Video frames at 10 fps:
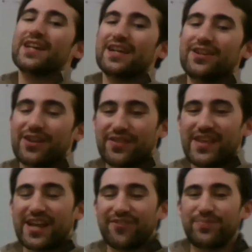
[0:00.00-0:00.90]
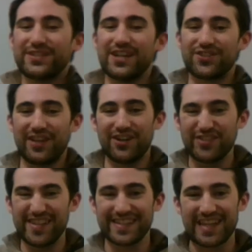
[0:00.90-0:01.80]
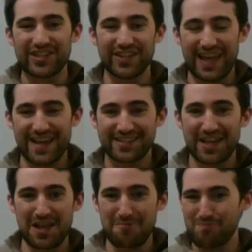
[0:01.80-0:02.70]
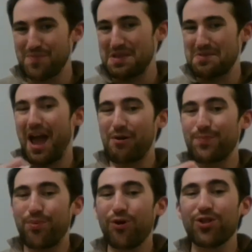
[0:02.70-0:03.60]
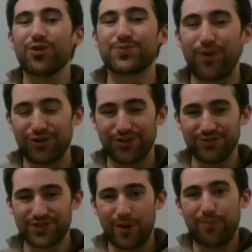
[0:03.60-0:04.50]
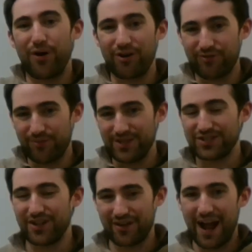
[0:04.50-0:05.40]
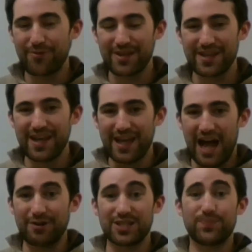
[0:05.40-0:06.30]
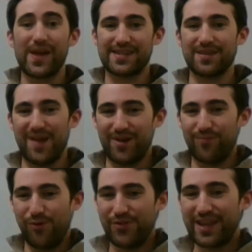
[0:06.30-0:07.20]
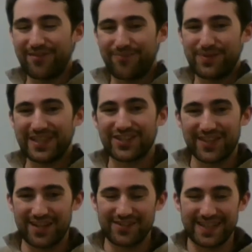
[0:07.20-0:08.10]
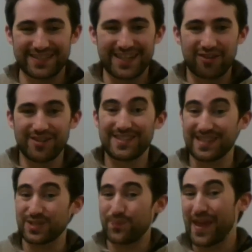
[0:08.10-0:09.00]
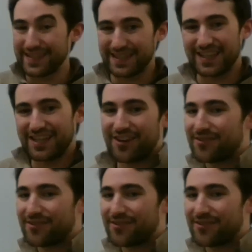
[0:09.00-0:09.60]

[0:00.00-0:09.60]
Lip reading: You can think of potential energy essentially as how we pull those particles apart from each other, how we space them out more. Think of potential energy as increasing the spacing here.